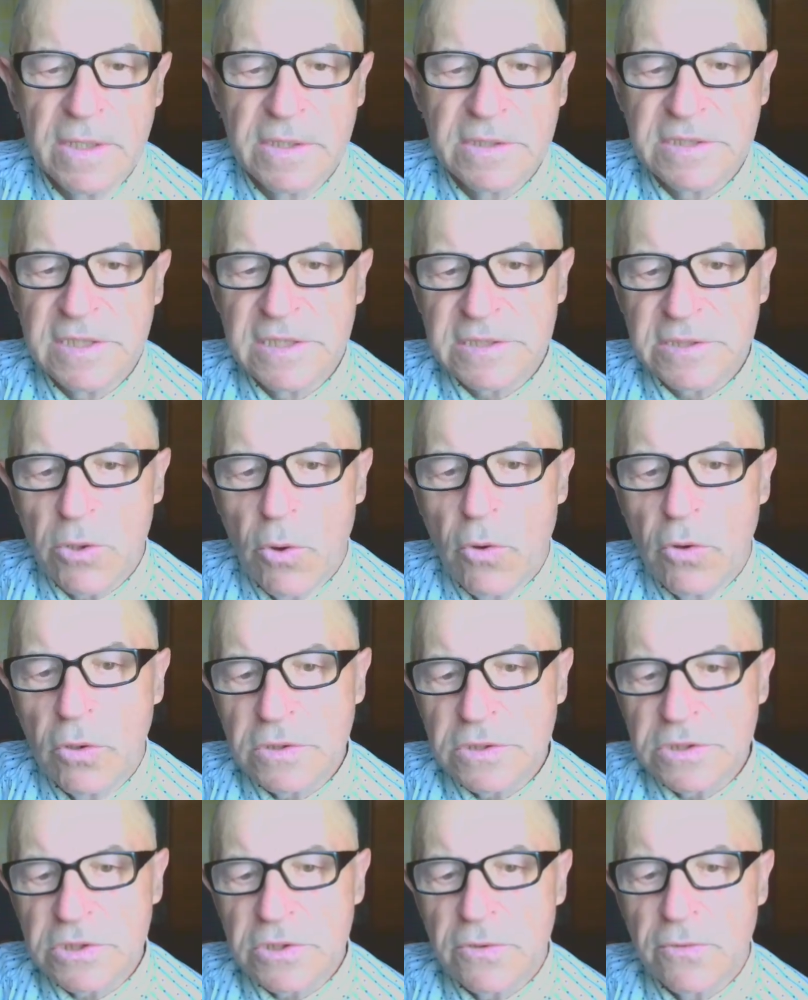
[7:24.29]
This
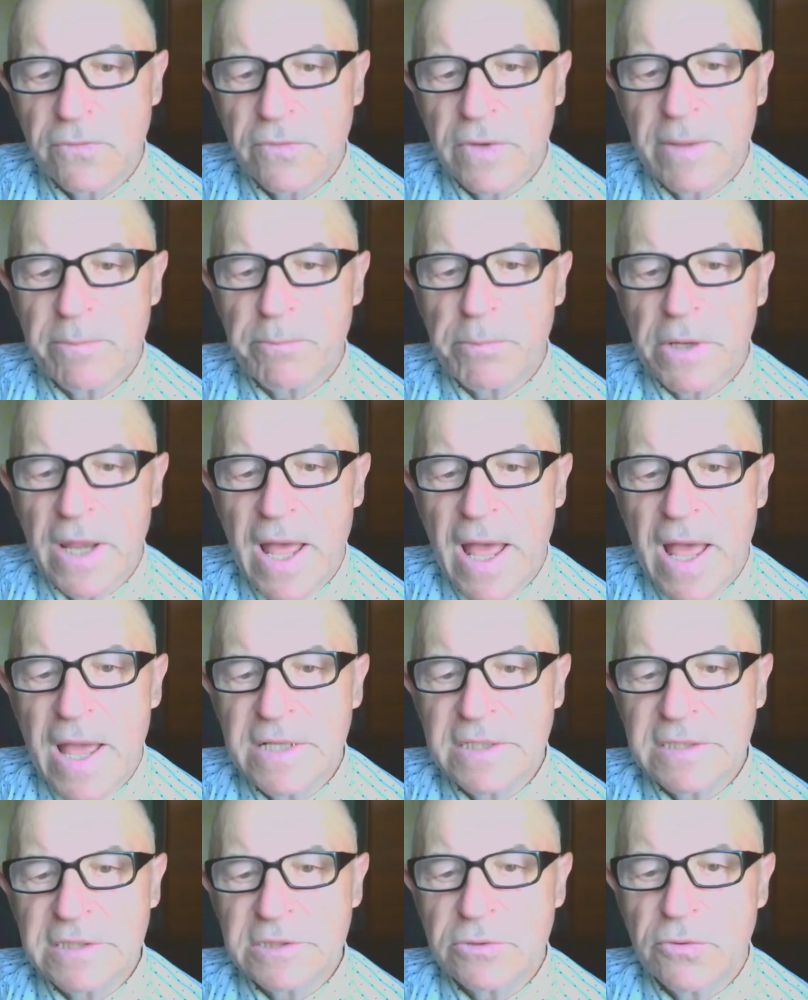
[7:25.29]
also
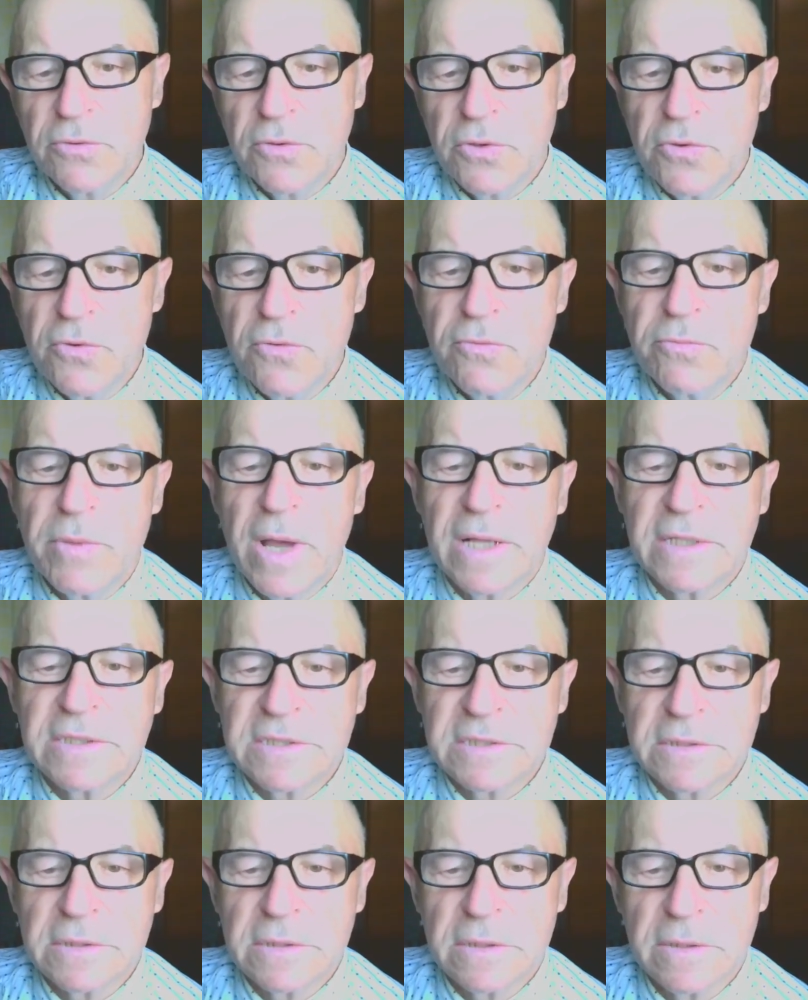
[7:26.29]
applies to
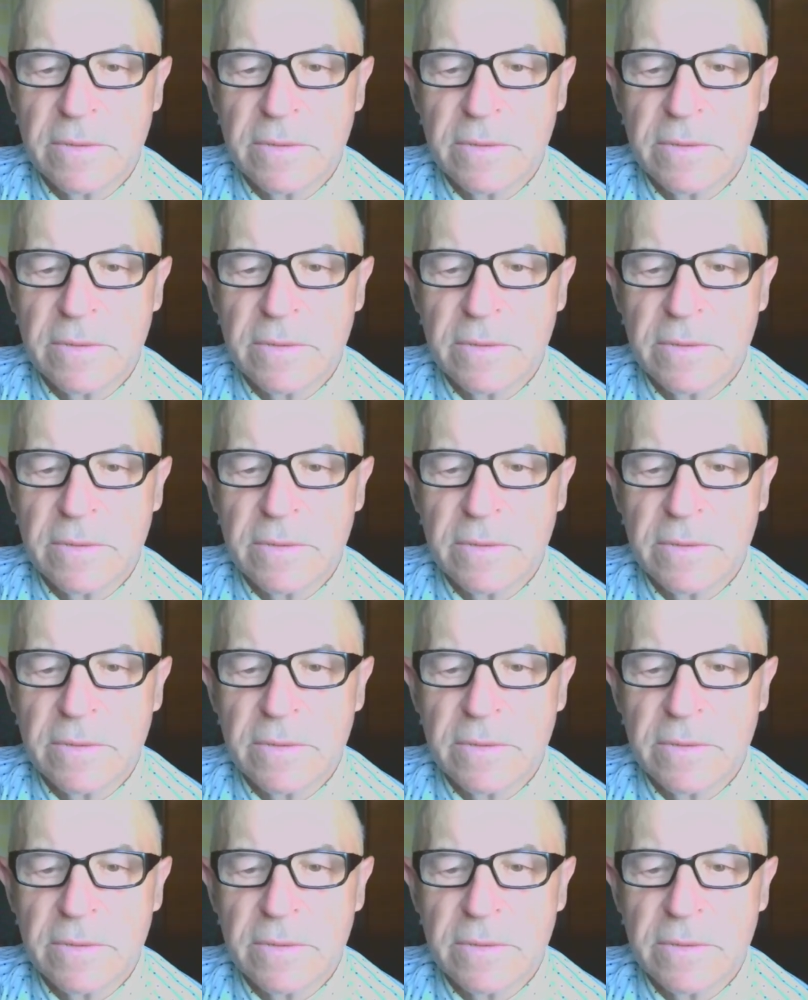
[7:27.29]
humans.